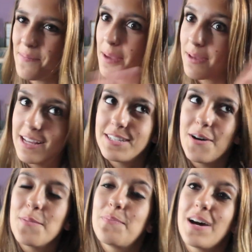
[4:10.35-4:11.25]
maybe you
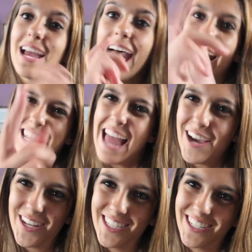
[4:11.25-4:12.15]
don't but
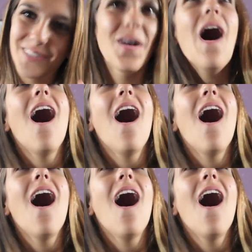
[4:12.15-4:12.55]
now you do